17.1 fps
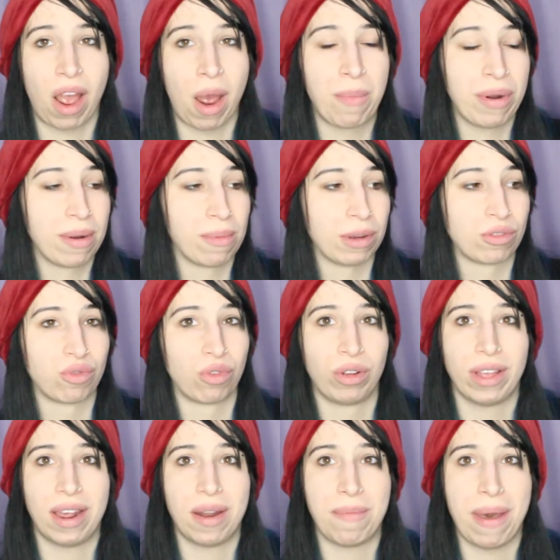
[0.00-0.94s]
I pretty much
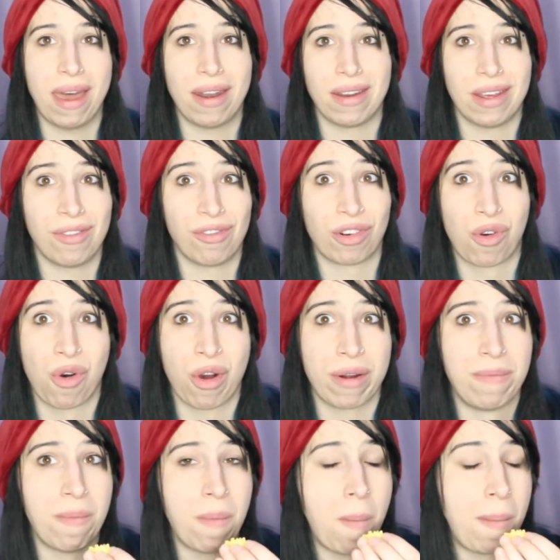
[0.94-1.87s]
rolled out of bed and hit
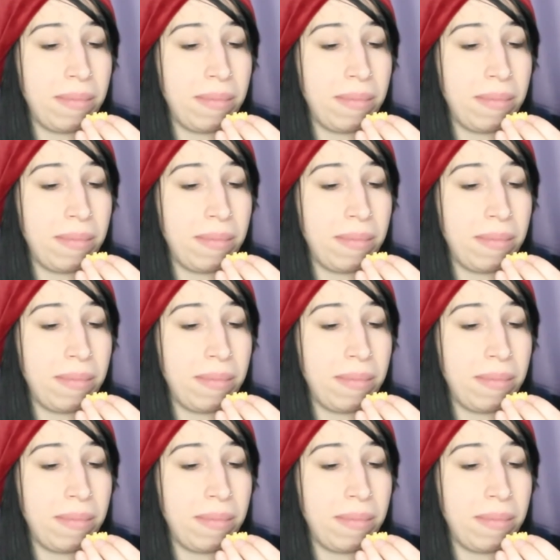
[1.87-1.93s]
record.